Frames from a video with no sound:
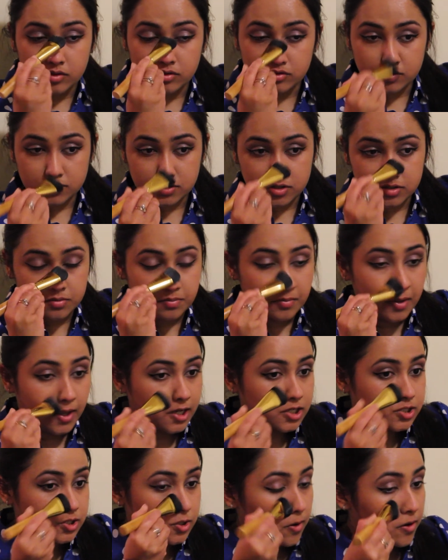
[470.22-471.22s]
So just
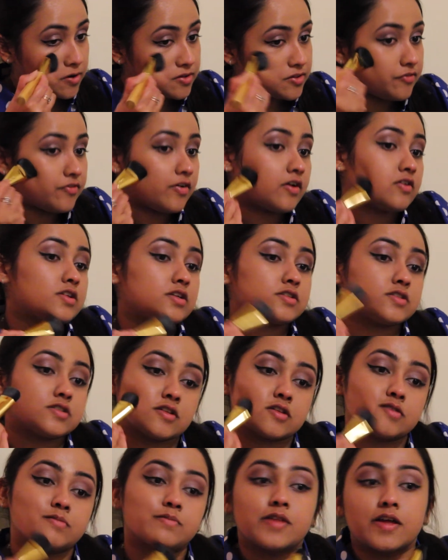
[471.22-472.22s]
make sure the
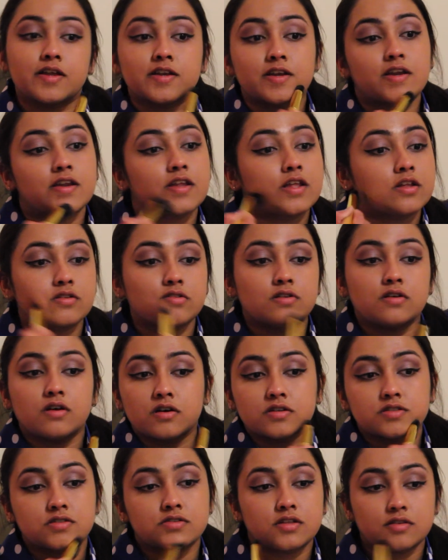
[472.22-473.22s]
foundation is blended in
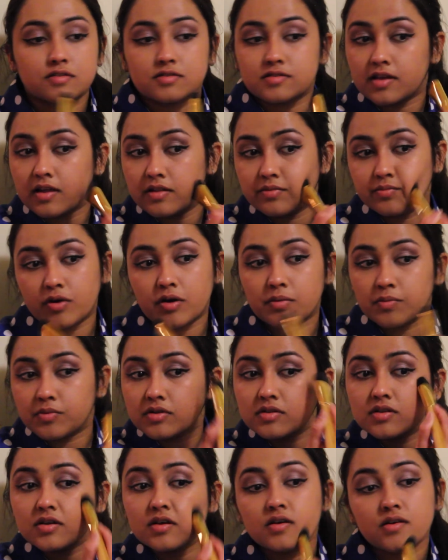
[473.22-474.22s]
onto the skin
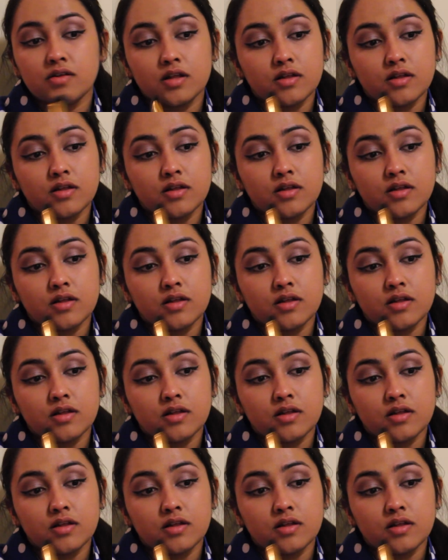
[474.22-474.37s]
properly.